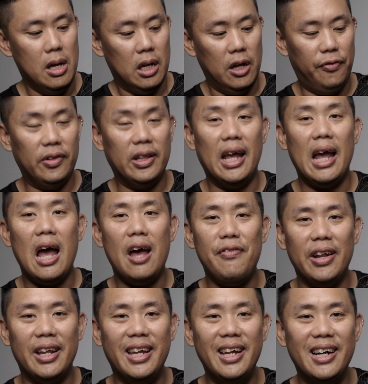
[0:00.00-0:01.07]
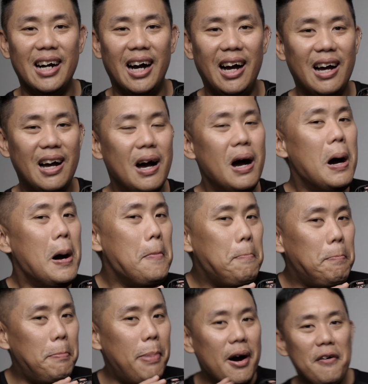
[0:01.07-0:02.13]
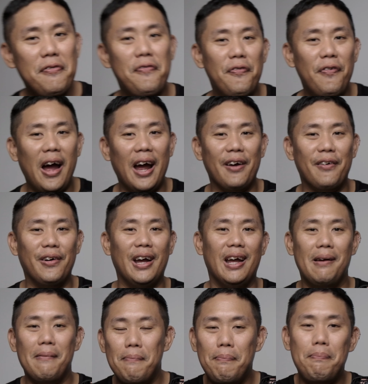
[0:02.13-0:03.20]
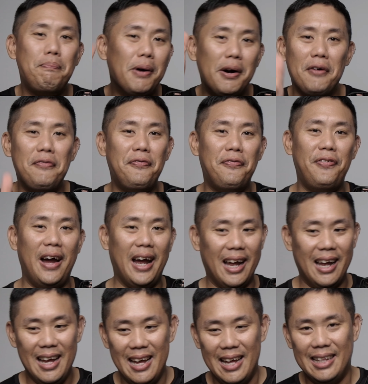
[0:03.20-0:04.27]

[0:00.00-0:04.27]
If they have it here, perfect way, perfect.